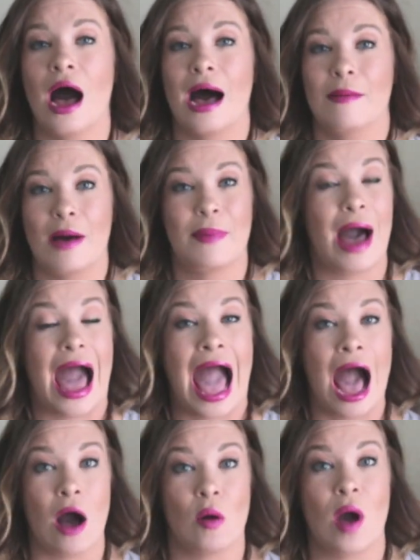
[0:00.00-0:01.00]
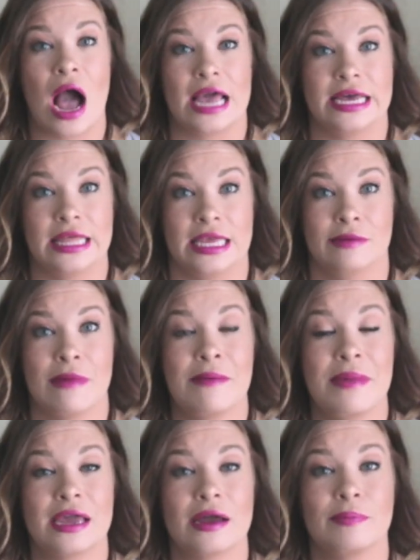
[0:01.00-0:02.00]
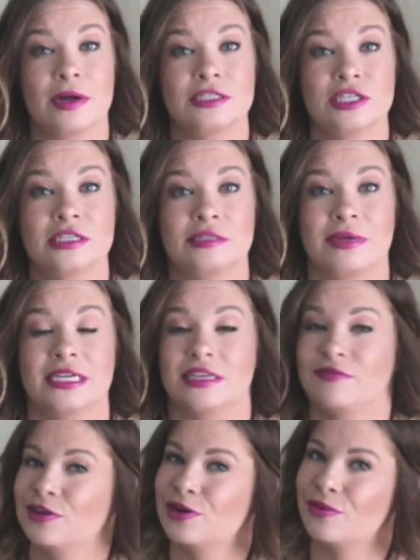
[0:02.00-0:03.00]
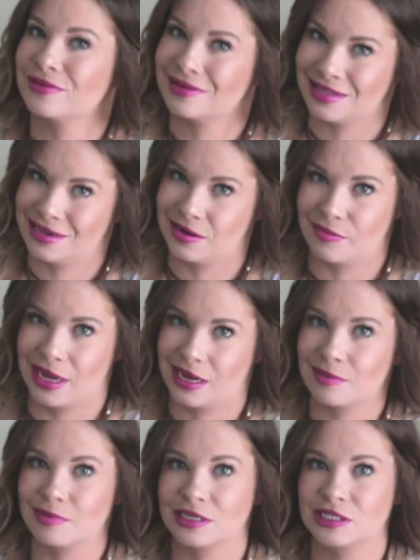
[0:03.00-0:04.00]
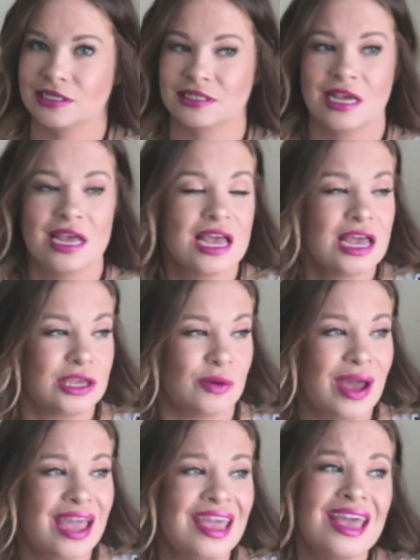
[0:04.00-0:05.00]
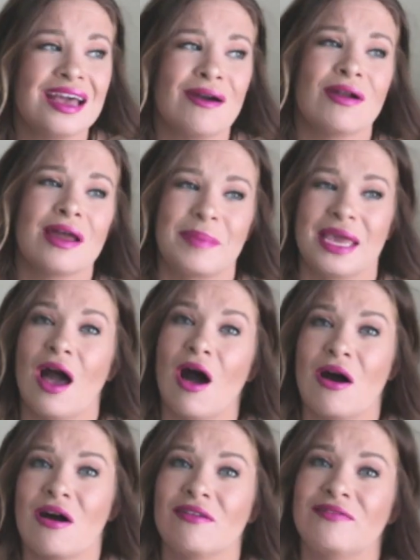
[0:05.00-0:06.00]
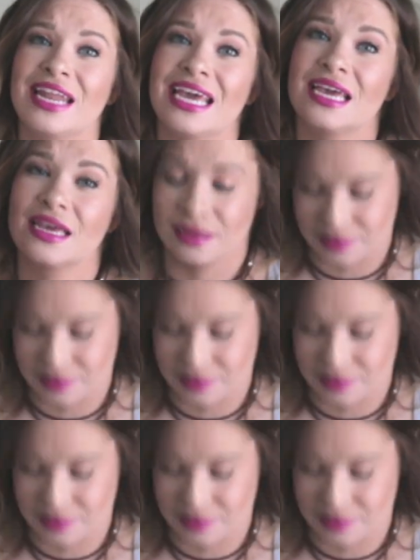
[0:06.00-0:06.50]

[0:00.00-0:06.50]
about how I clean my makeup brushes, because if you don't clean your makeup brushes, you ain't gonna be awfully.